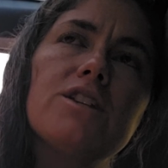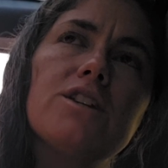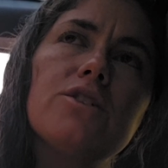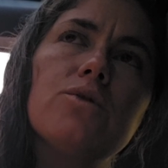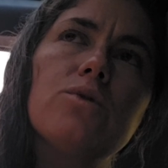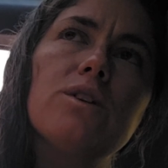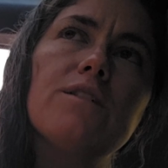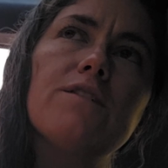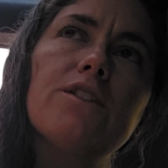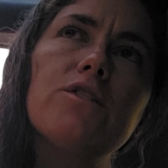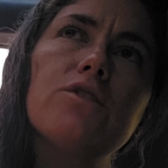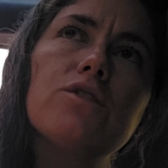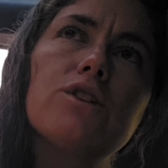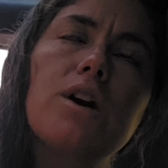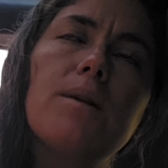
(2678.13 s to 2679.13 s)
single one of
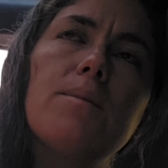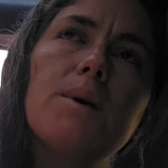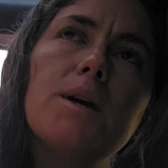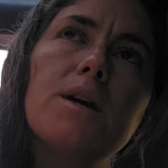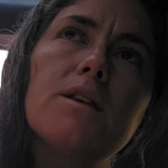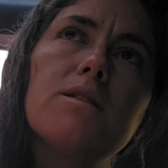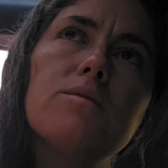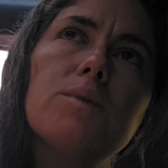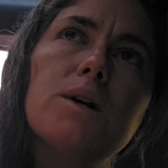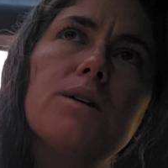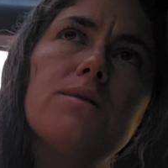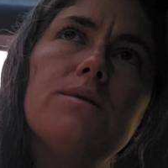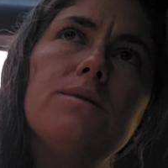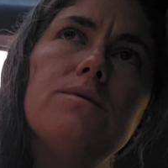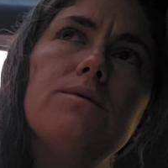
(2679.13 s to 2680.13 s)
those topics, but